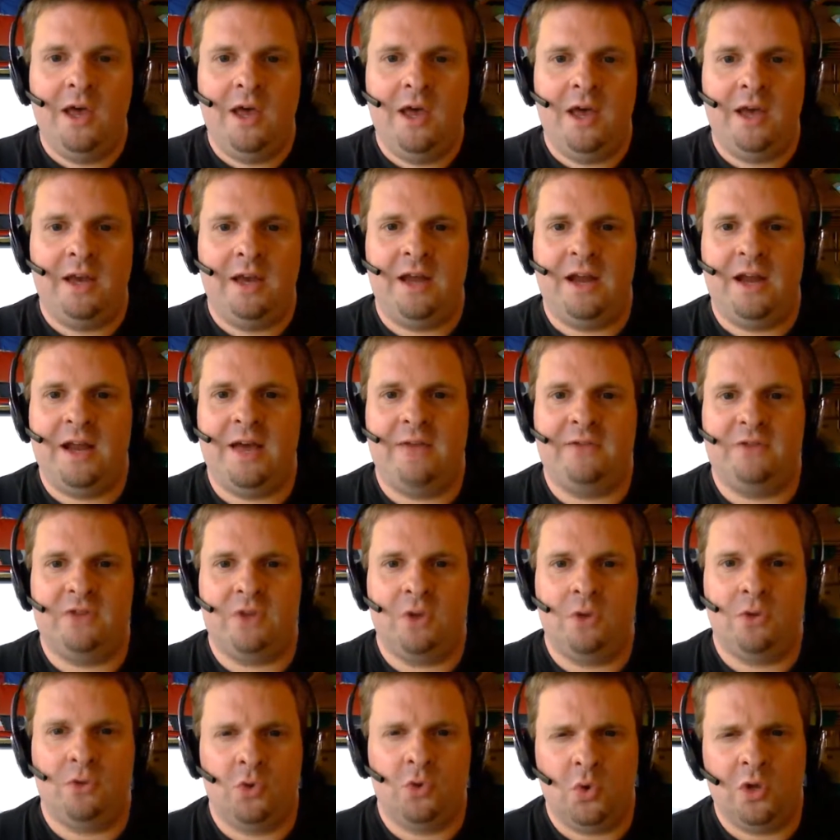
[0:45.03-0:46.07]
and not have to
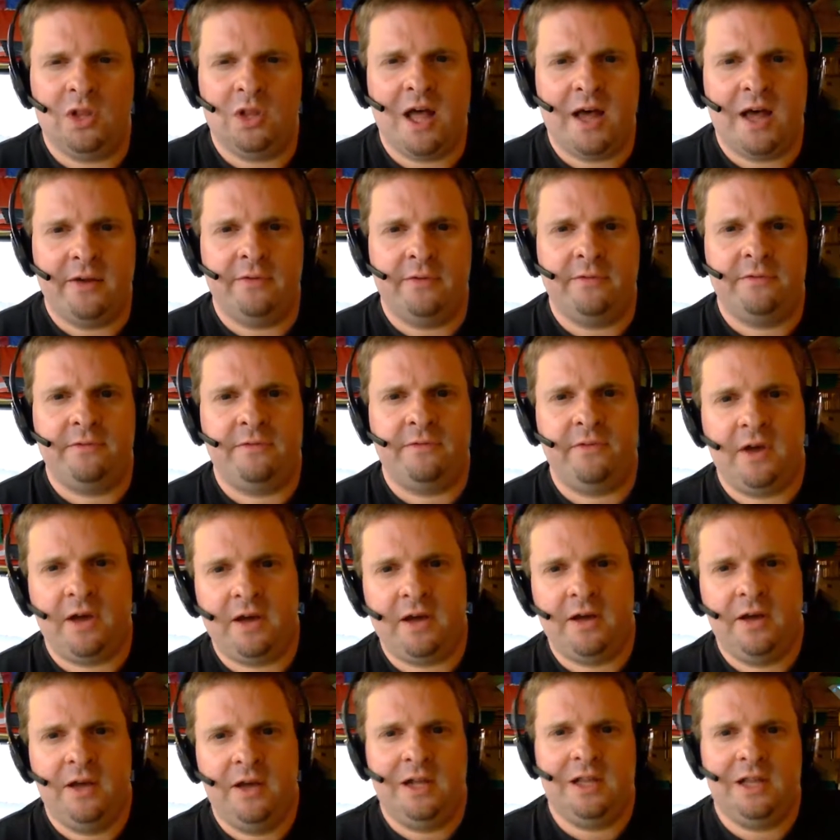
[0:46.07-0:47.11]
go through a lot of